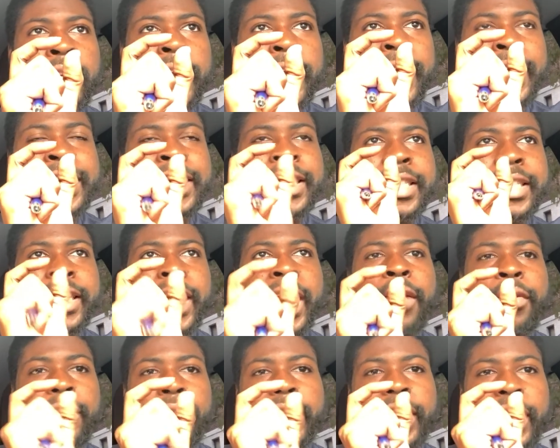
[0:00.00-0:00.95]
it's a
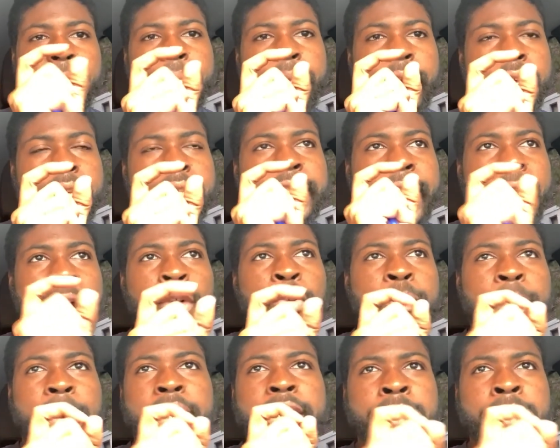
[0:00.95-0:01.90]
scary thing because Yahweh
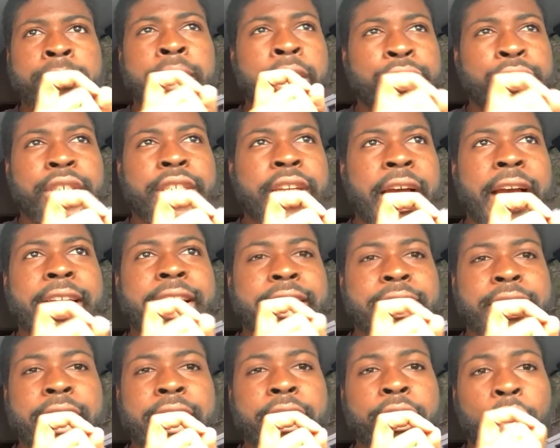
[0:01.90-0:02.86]
Bashem El Shai could
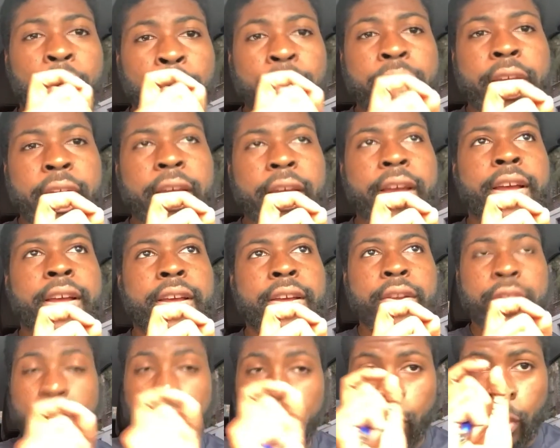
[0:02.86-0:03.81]
say, Oh yeah,
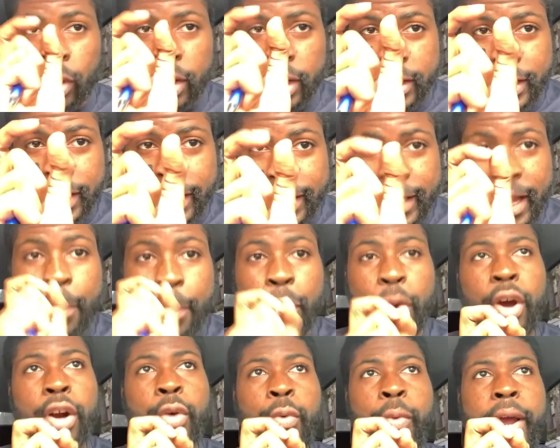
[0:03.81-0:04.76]
you want to take that
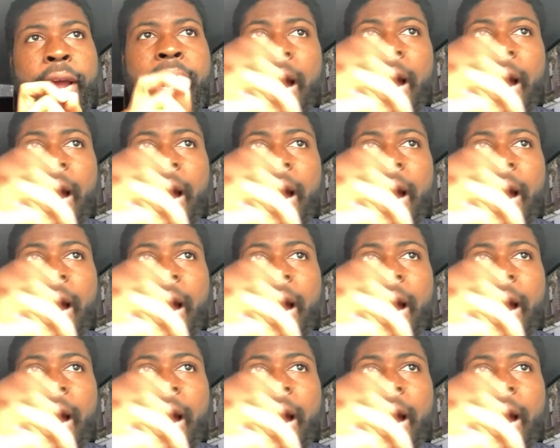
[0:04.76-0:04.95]
part away?